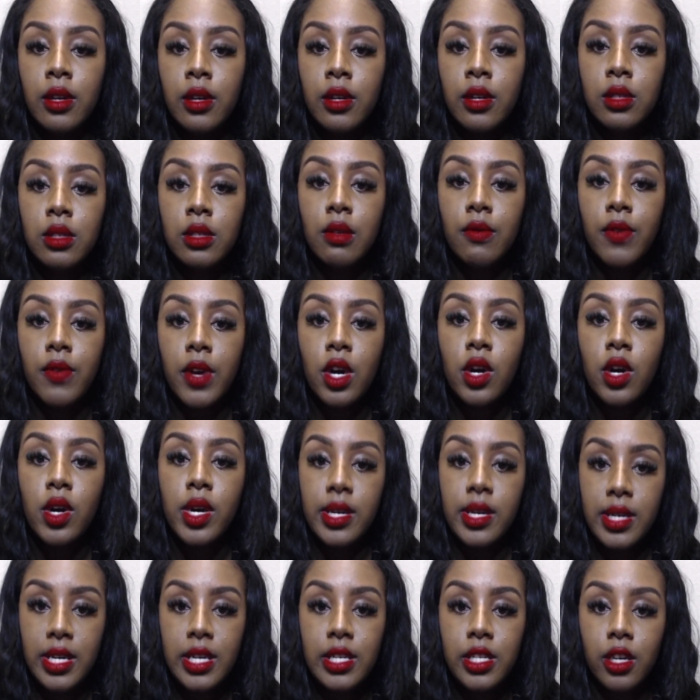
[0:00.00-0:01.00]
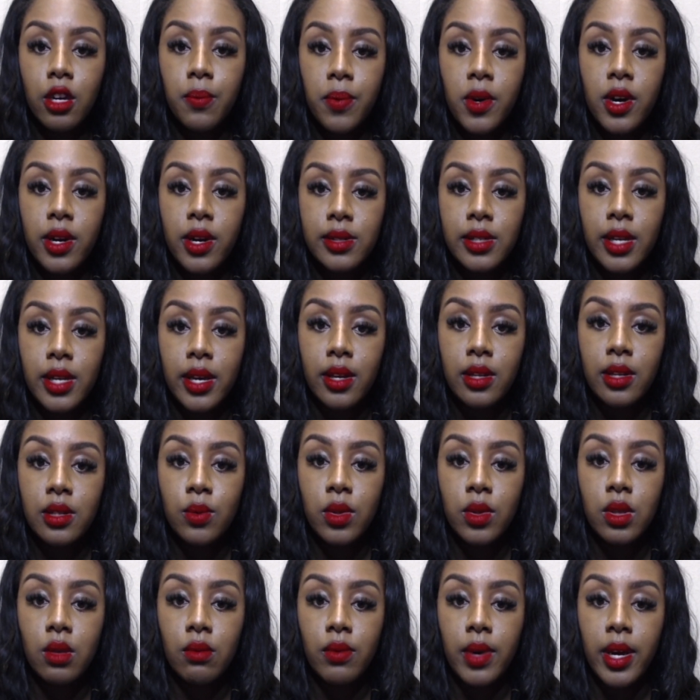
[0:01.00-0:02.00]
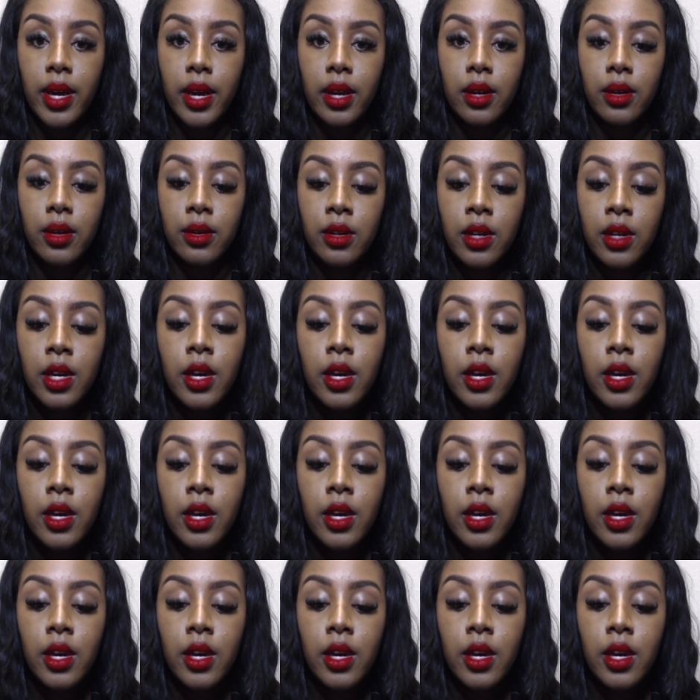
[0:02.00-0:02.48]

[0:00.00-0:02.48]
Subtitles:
It's a very detailed process with the red.